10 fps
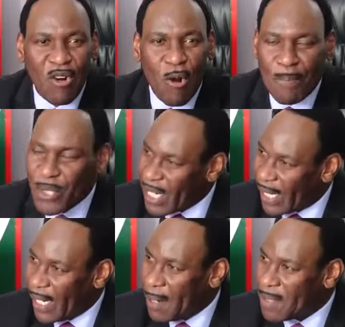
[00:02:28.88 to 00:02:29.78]
computer
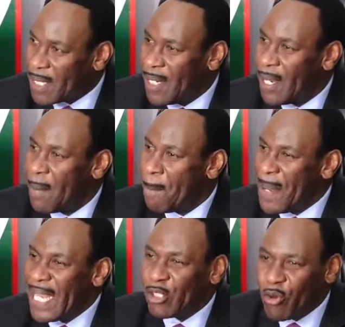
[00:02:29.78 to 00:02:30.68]
games,
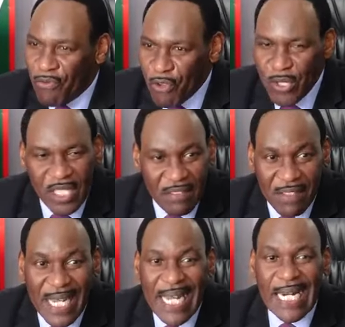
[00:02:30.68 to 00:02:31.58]
pay-to-view
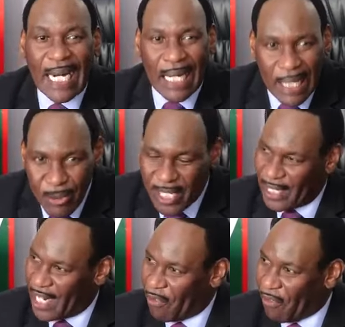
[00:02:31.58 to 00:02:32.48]
TV, including
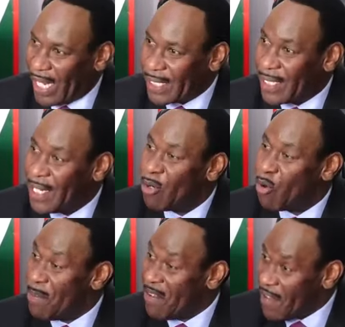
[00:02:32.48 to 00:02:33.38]
Netflix.
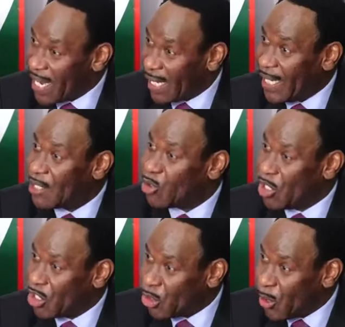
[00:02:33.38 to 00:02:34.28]
We'll be very keen to
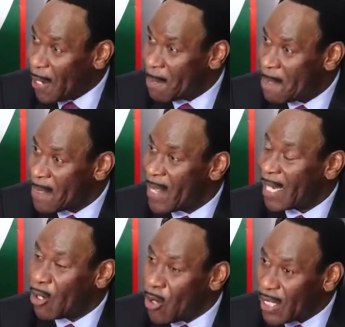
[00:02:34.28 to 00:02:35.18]
ensure
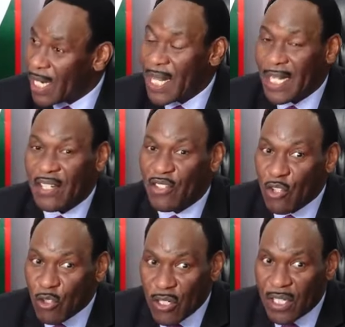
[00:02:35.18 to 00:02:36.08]
that content that
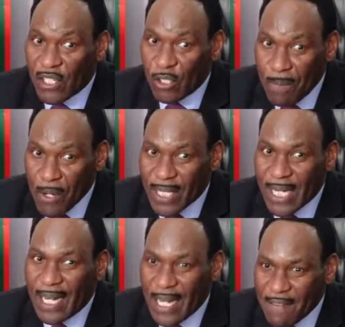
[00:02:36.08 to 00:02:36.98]
is
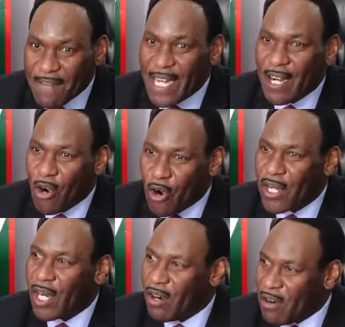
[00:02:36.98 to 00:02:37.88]
distributed even
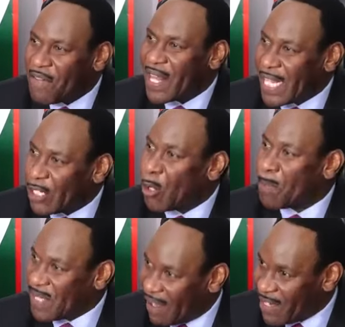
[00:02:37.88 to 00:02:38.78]
on
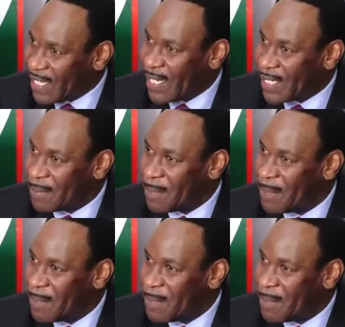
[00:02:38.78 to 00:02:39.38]
over-the-top services,